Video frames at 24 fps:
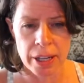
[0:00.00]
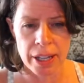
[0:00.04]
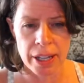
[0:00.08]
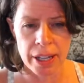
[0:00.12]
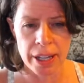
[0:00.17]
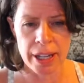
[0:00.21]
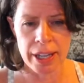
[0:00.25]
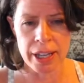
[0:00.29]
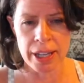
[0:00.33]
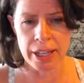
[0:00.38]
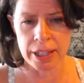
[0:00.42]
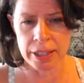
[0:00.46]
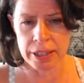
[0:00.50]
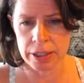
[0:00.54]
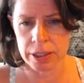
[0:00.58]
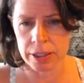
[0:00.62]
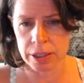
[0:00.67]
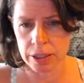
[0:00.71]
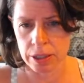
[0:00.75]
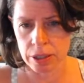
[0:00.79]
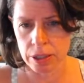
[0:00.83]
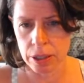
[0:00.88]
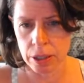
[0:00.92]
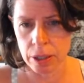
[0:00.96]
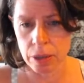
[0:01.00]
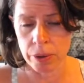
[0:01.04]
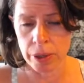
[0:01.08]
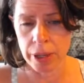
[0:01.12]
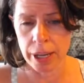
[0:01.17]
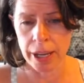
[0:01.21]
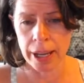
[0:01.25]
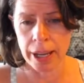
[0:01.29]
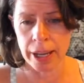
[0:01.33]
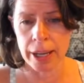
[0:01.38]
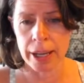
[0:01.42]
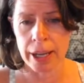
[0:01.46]
it,
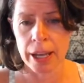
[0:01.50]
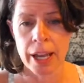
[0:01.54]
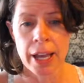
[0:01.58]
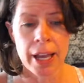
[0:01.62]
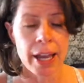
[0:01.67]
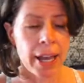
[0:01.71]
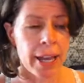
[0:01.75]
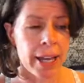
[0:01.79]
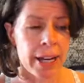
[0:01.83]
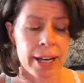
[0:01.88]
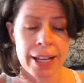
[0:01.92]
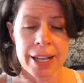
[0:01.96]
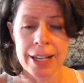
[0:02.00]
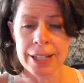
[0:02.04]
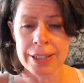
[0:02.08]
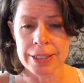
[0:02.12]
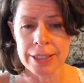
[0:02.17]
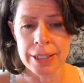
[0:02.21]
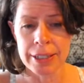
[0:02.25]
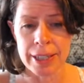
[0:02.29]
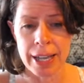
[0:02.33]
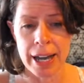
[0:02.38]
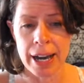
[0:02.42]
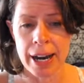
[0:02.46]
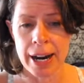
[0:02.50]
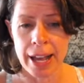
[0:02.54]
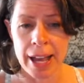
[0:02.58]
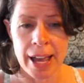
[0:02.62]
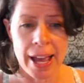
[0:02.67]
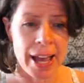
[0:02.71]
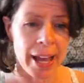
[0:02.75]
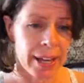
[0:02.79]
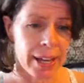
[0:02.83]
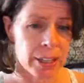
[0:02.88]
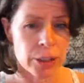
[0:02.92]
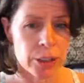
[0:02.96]
okay? And isn't that
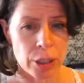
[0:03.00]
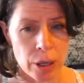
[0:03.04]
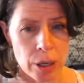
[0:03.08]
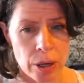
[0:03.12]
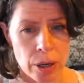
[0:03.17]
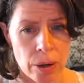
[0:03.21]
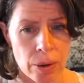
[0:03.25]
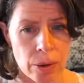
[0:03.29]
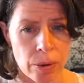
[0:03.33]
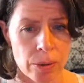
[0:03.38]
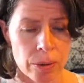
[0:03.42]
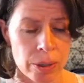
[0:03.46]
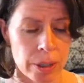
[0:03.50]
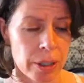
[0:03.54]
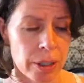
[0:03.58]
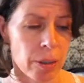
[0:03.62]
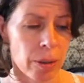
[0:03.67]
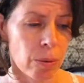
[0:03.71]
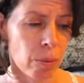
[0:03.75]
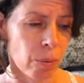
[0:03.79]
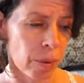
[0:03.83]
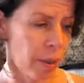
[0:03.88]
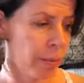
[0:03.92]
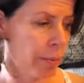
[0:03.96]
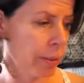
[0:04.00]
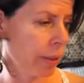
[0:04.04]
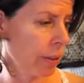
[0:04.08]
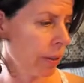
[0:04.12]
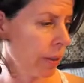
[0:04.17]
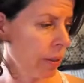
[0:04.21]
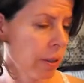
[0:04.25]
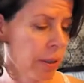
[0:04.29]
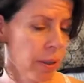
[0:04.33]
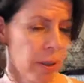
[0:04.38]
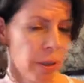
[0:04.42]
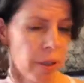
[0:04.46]
XO little
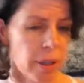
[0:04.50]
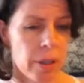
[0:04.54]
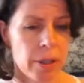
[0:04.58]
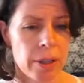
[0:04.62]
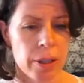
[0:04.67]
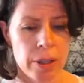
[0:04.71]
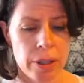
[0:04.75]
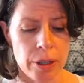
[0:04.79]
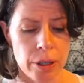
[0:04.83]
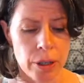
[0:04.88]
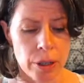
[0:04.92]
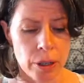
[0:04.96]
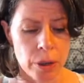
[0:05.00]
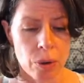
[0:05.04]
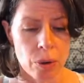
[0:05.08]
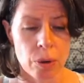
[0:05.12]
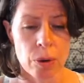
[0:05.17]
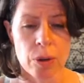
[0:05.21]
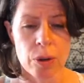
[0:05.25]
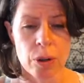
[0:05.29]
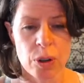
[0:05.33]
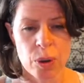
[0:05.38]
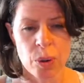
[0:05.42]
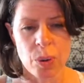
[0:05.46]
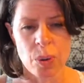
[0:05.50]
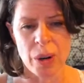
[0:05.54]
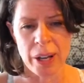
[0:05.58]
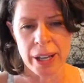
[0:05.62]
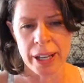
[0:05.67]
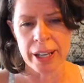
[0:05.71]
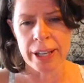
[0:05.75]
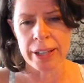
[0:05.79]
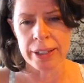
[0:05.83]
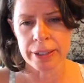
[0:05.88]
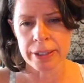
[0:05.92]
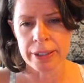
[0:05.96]
ribbon, you know,
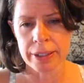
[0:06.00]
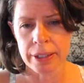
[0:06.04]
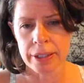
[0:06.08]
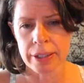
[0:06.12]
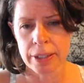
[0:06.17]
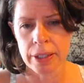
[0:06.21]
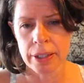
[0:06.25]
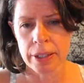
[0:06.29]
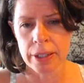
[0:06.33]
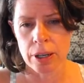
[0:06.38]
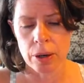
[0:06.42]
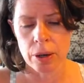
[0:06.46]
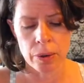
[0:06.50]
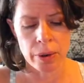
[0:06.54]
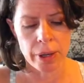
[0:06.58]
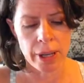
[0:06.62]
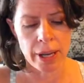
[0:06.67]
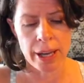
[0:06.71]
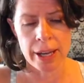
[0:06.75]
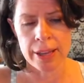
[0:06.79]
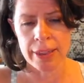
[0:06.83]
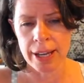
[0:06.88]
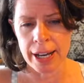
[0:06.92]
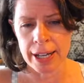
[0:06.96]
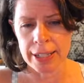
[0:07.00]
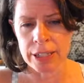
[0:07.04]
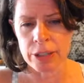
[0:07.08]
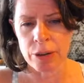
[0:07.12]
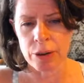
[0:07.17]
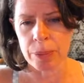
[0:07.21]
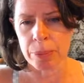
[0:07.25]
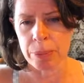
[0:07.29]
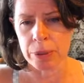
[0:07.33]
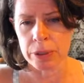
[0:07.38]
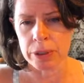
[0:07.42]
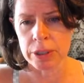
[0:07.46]
quaint? Okay, that's how
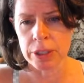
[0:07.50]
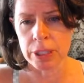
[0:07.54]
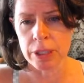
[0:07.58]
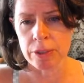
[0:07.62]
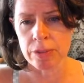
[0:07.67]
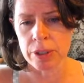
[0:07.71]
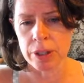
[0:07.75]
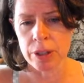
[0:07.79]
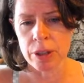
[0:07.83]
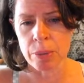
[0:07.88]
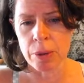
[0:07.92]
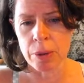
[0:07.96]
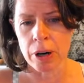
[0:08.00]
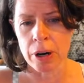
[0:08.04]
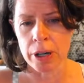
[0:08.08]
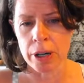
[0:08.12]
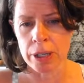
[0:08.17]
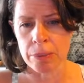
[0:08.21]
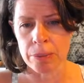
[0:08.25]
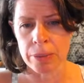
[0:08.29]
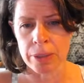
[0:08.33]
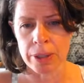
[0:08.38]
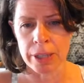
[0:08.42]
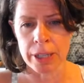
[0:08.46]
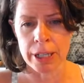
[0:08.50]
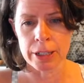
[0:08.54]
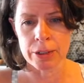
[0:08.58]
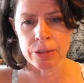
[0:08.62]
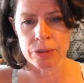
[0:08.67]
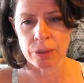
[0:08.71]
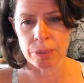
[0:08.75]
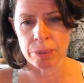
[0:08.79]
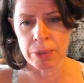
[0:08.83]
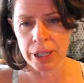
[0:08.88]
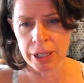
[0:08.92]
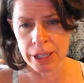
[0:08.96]
I'm perceived in the marketplace
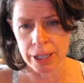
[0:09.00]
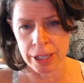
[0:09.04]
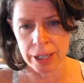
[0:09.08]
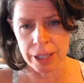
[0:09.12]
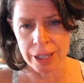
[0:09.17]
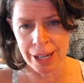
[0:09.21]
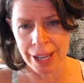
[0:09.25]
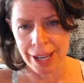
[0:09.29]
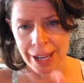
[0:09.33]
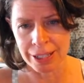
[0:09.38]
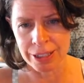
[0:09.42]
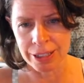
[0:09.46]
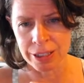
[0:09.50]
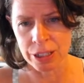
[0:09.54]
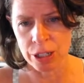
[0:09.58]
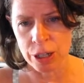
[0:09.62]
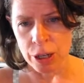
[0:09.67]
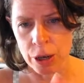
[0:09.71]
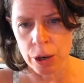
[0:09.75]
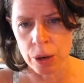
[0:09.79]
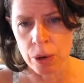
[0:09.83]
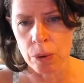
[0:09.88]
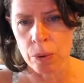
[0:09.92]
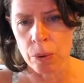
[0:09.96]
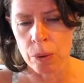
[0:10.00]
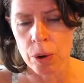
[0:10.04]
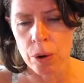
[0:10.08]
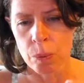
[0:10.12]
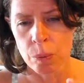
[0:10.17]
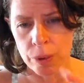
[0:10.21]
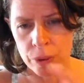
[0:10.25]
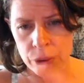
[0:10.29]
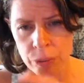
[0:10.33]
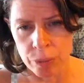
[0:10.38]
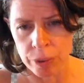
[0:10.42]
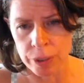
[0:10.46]
for making an X and O
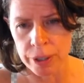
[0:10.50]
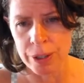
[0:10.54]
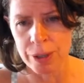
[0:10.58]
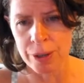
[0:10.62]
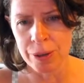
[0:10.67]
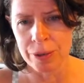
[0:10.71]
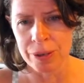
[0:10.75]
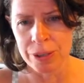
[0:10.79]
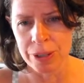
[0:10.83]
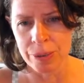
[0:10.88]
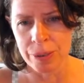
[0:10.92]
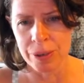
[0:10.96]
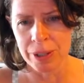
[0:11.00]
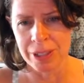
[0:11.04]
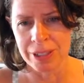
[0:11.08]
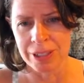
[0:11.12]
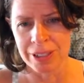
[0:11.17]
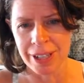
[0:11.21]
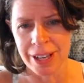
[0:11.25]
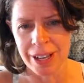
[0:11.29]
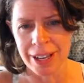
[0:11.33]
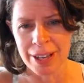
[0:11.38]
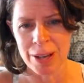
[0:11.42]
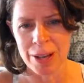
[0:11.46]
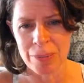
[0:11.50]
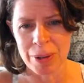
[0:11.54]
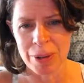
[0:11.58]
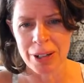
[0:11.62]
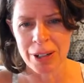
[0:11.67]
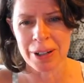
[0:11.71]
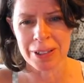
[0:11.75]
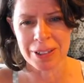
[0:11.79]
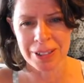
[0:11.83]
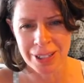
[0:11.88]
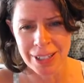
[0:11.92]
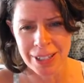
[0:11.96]
with reuse and recycle
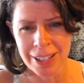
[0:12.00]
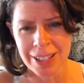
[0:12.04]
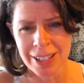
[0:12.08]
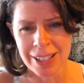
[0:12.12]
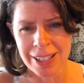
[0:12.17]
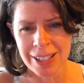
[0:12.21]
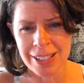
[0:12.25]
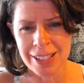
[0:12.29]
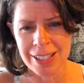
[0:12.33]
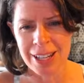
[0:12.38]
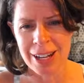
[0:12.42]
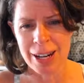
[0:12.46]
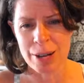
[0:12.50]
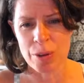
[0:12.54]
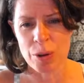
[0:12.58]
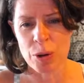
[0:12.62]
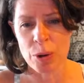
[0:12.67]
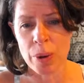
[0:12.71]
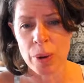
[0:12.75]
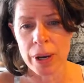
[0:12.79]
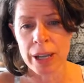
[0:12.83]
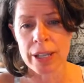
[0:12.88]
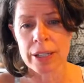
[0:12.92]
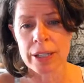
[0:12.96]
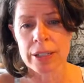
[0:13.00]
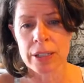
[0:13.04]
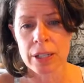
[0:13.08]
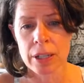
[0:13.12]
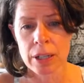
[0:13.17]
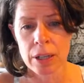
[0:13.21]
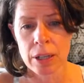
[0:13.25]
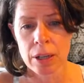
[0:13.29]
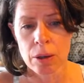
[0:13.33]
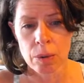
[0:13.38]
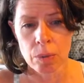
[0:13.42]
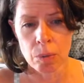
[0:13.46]
marks, is that I'm quaint,
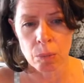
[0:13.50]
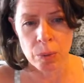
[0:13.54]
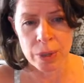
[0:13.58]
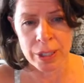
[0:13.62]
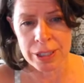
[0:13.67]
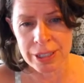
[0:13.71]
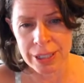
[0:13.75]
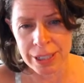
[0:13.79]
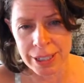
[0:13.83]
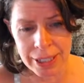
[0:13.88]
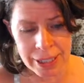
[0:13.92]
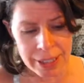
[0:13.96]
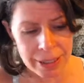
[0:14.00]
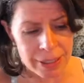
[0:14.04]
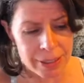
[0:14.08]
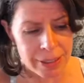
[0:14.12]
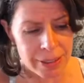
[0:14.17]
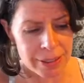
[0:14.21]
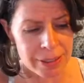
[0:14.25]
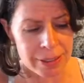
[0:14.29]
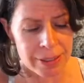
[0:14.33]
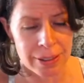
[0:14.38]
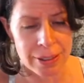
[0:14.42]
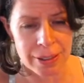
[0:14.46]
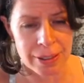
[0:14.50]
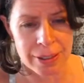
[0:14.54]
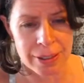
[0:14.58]
which is